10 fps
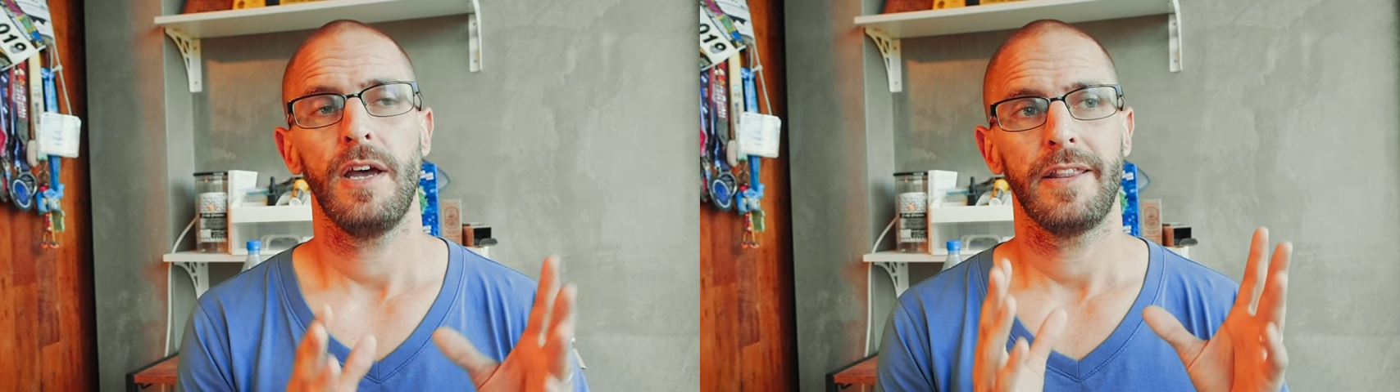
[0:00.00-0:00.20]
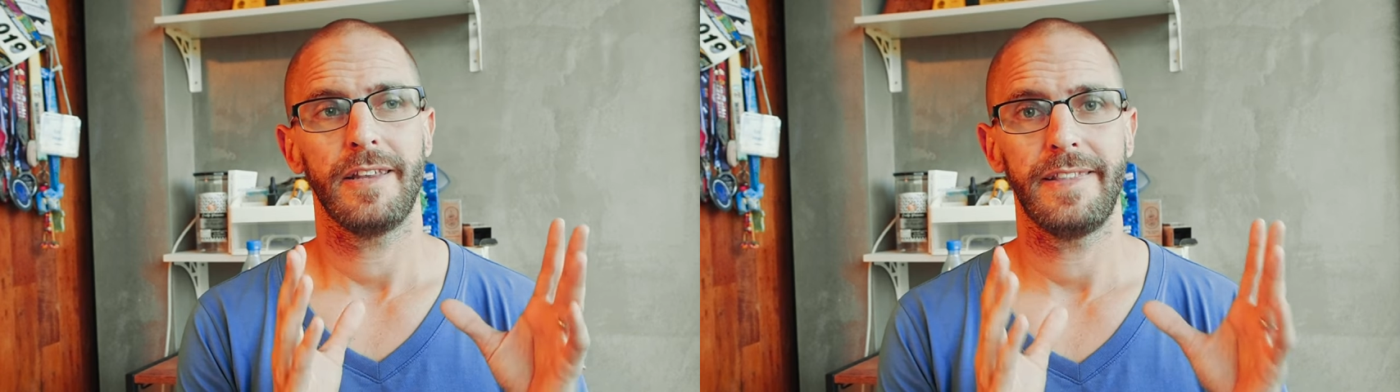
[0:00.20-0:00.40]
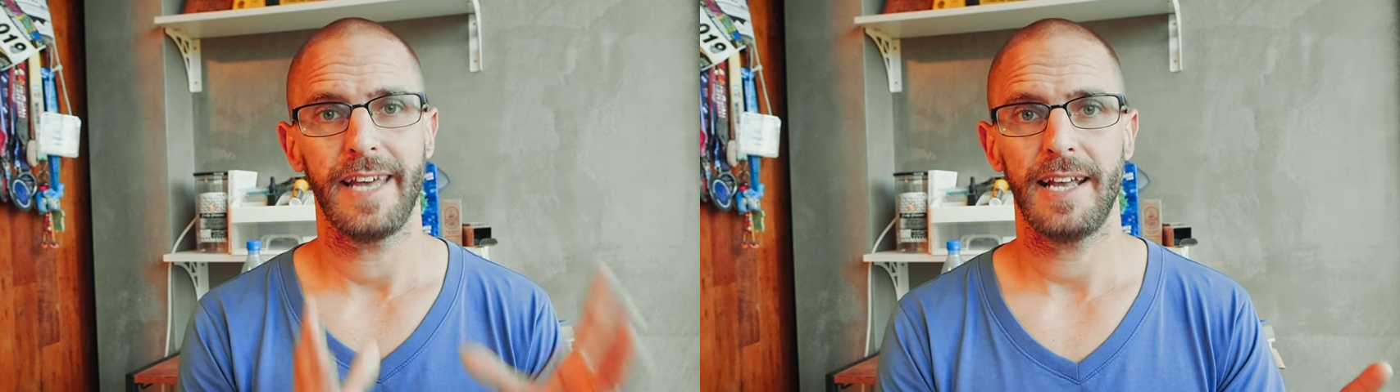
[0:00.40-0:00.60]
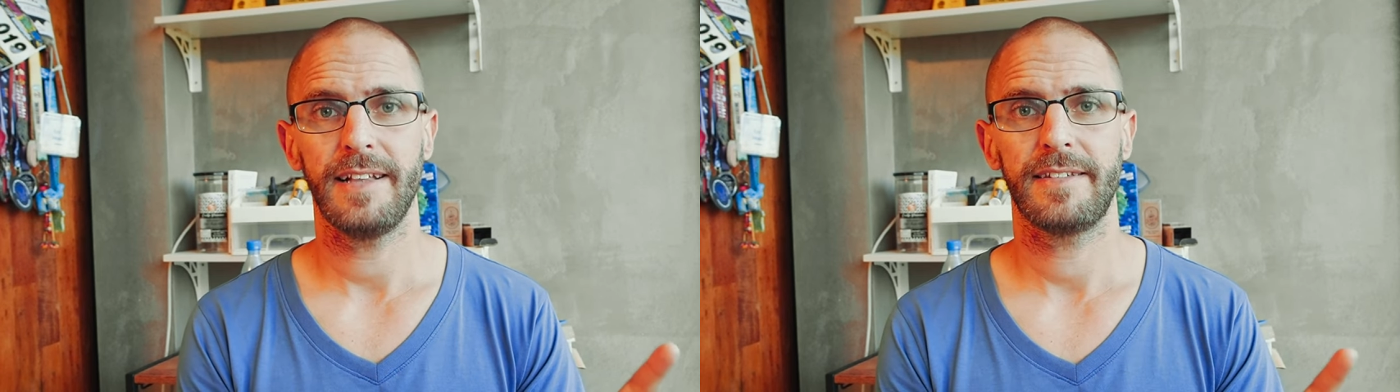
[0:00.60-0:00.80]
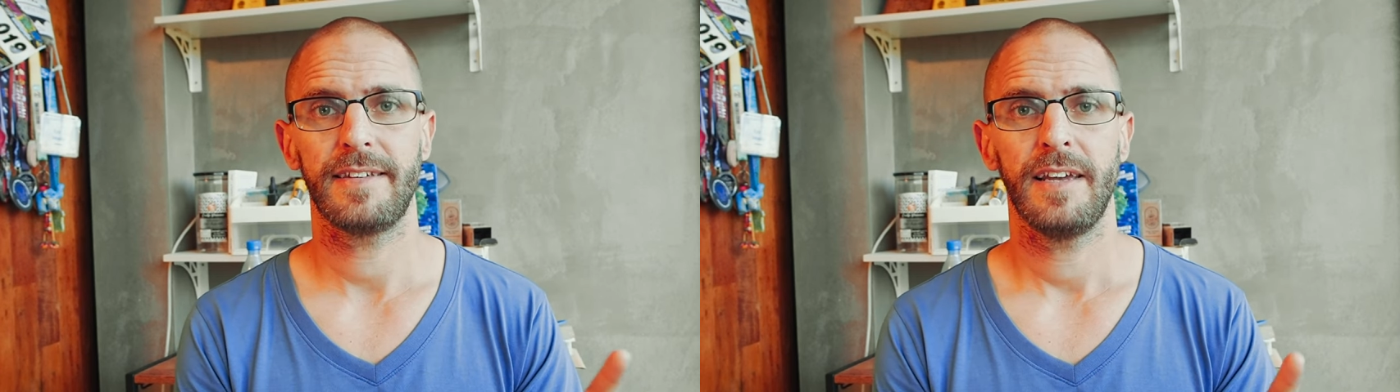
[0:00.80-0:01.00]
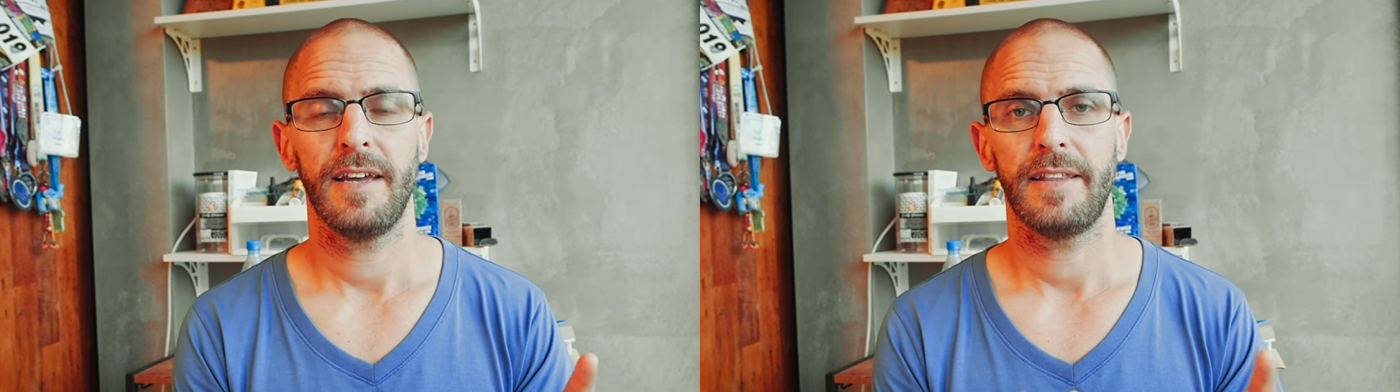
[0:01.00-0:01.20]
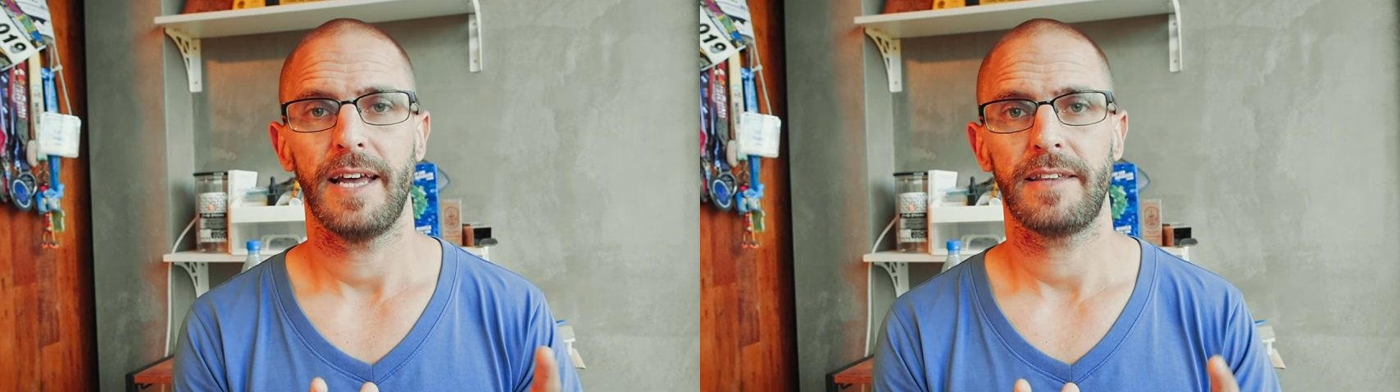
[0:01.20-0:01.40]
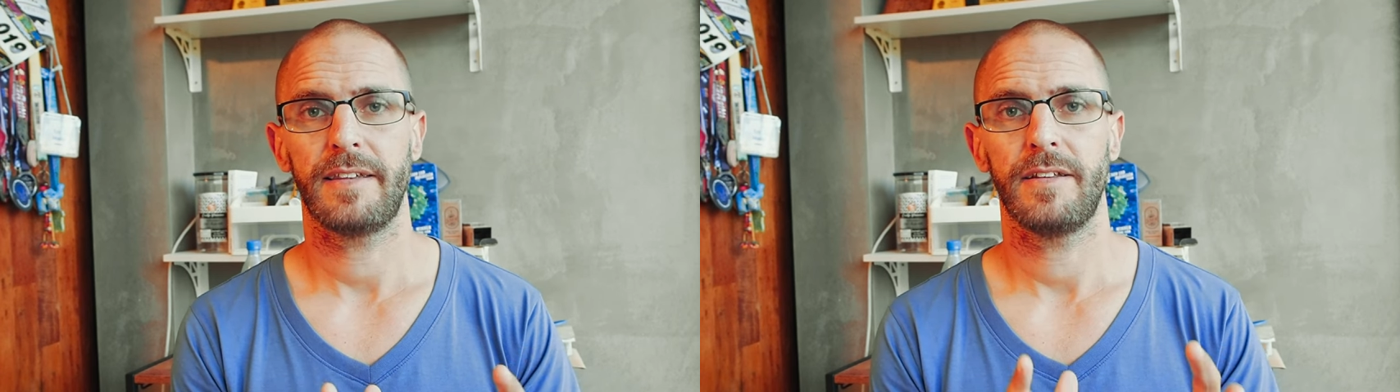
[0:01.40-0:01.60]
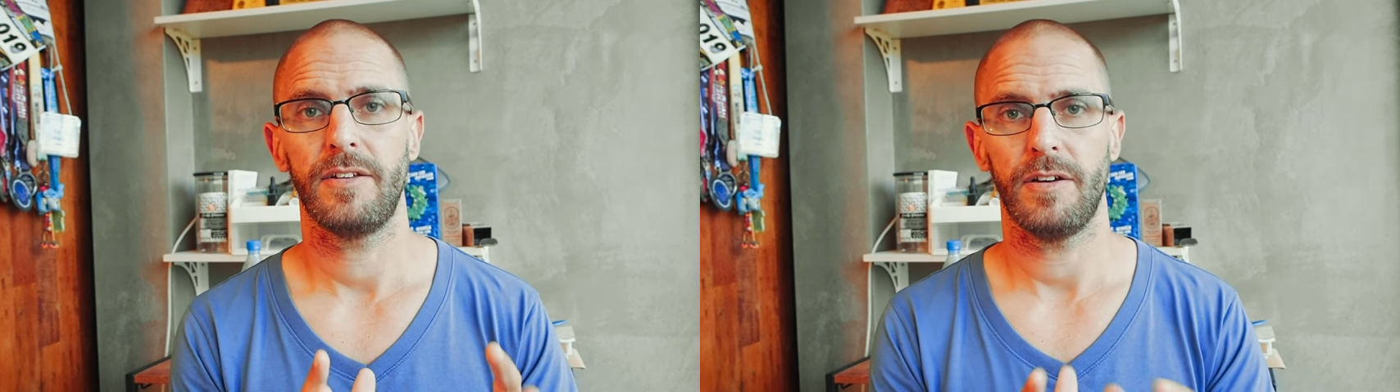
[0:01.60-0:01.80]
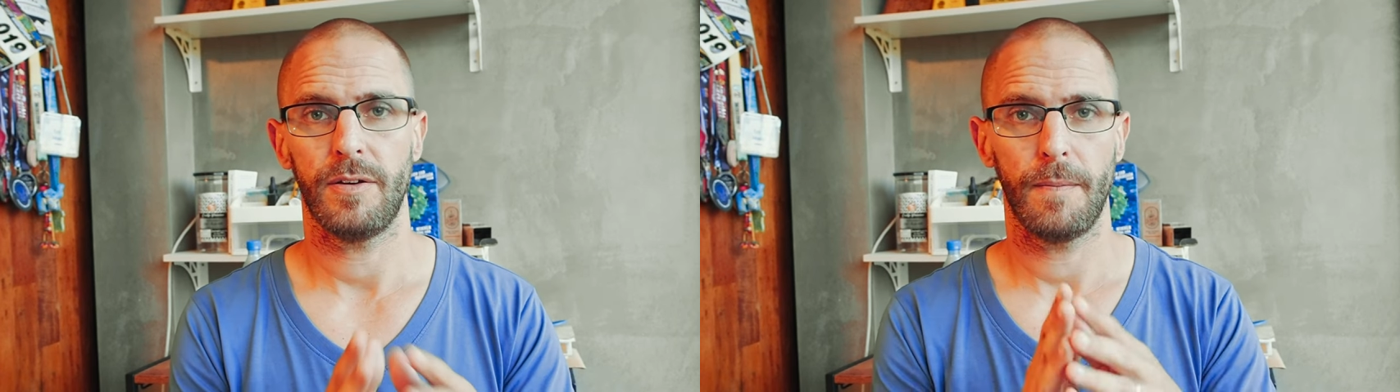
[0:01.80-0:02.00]
the dates that
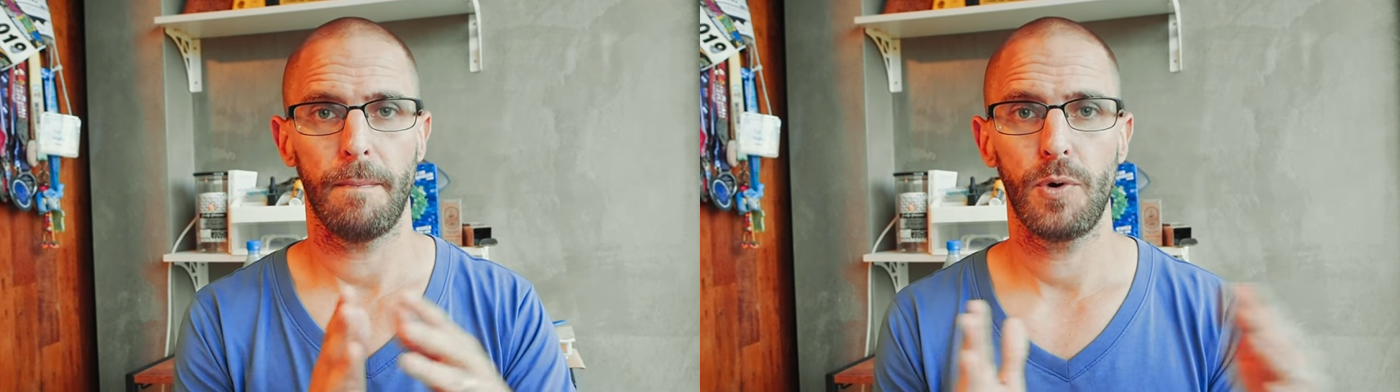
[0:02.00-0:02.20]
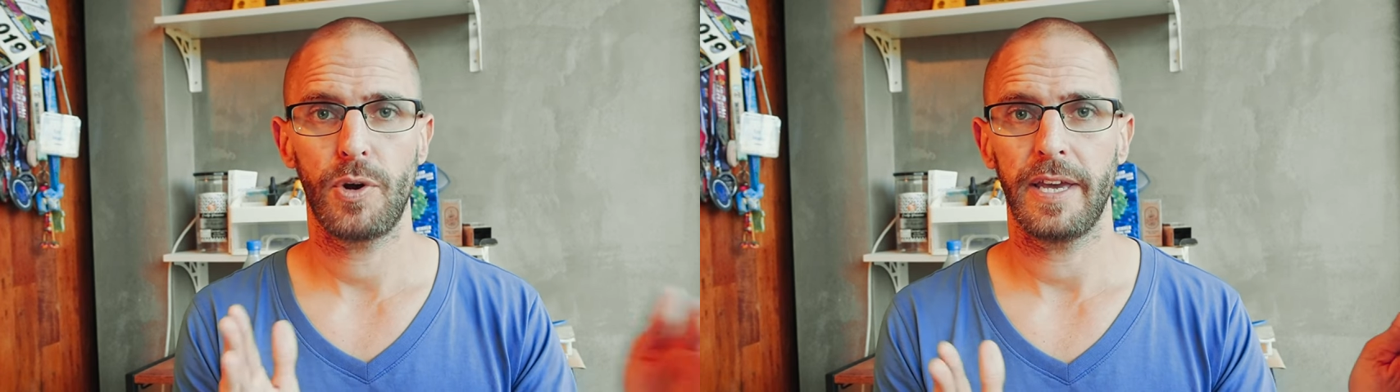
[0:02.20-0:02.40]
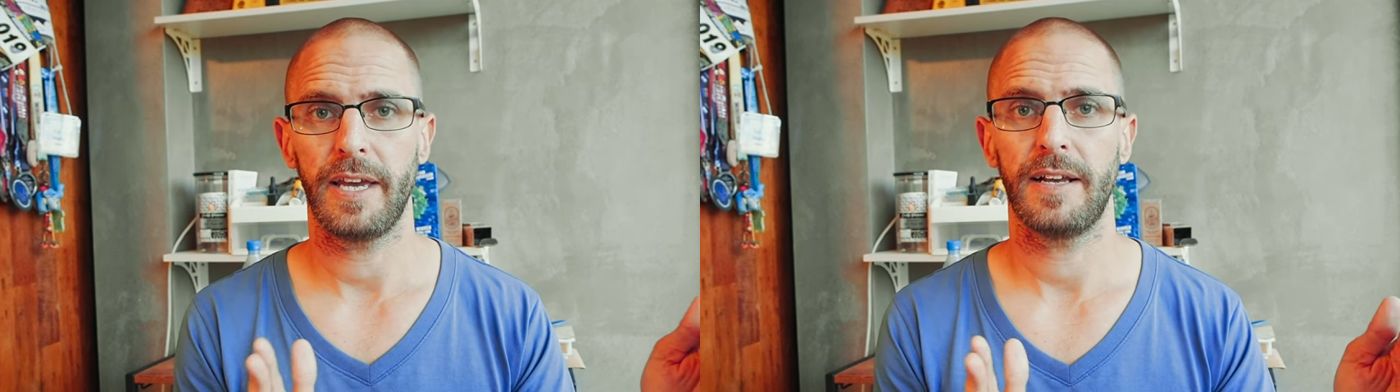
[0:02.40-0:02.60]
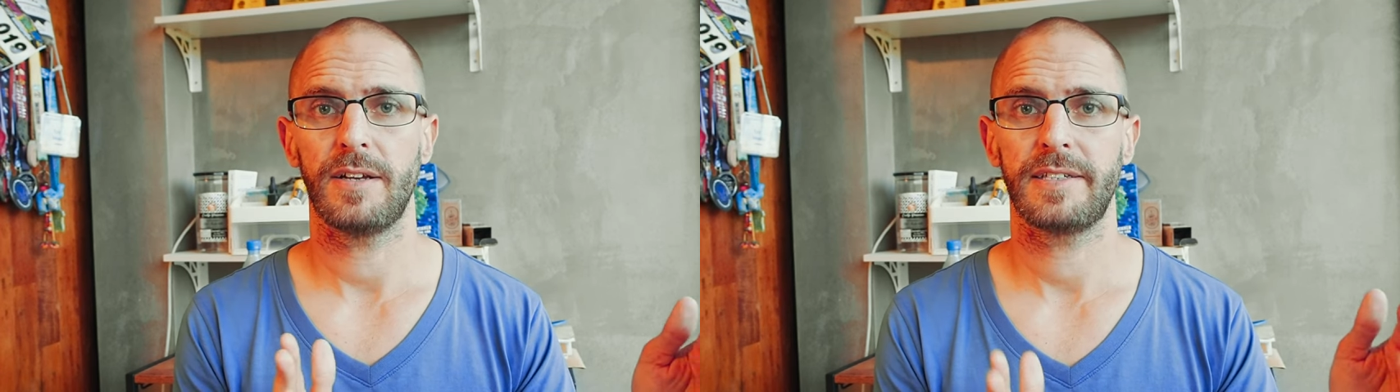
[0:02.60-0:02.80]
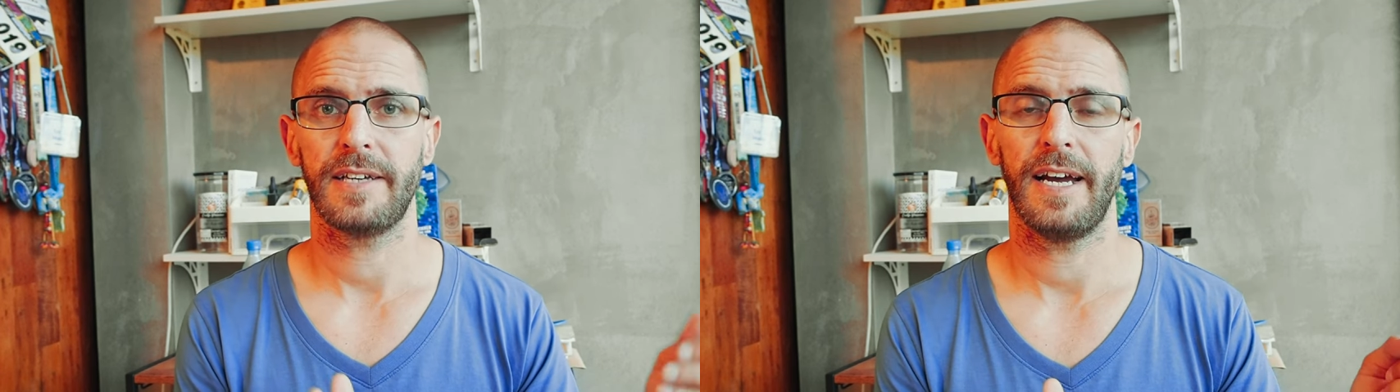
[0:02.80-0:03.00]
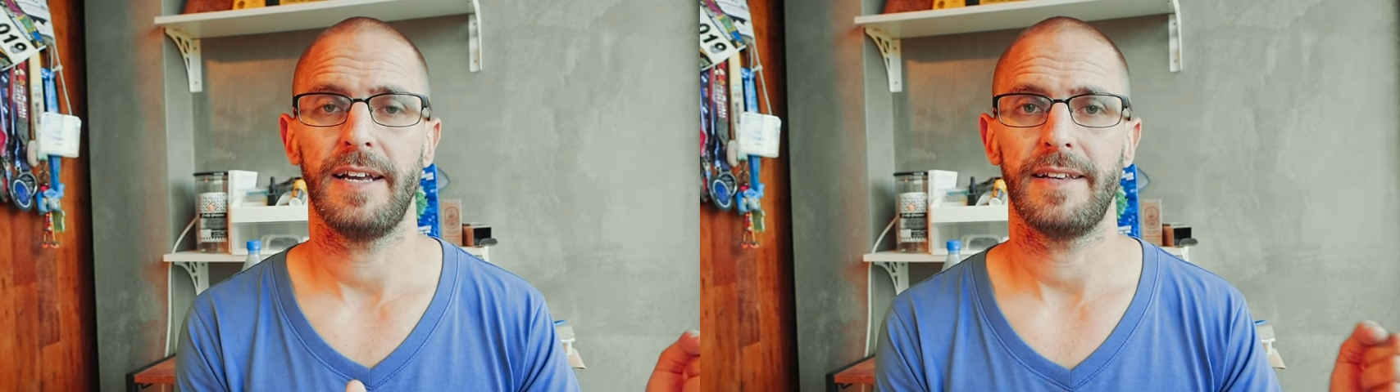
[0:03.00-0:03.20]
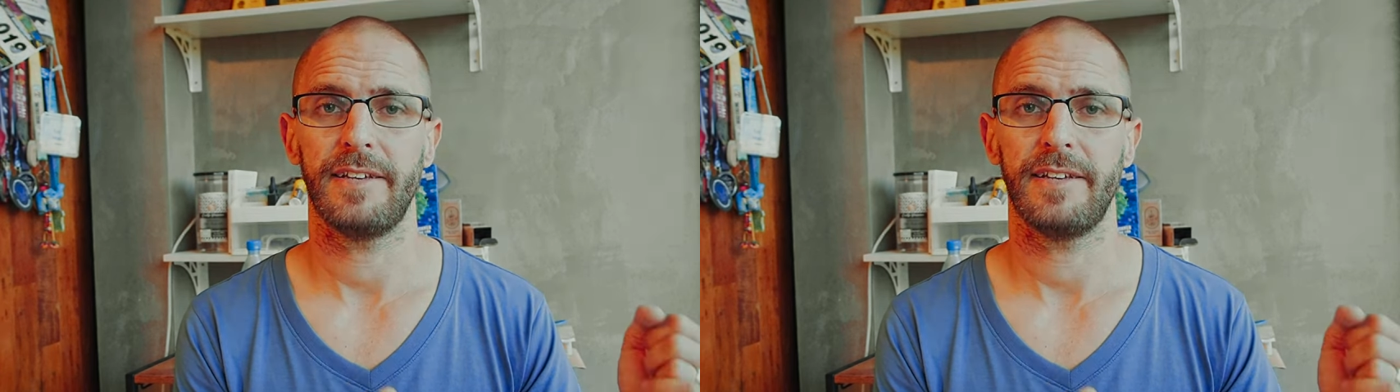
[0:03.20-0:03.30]
the booking site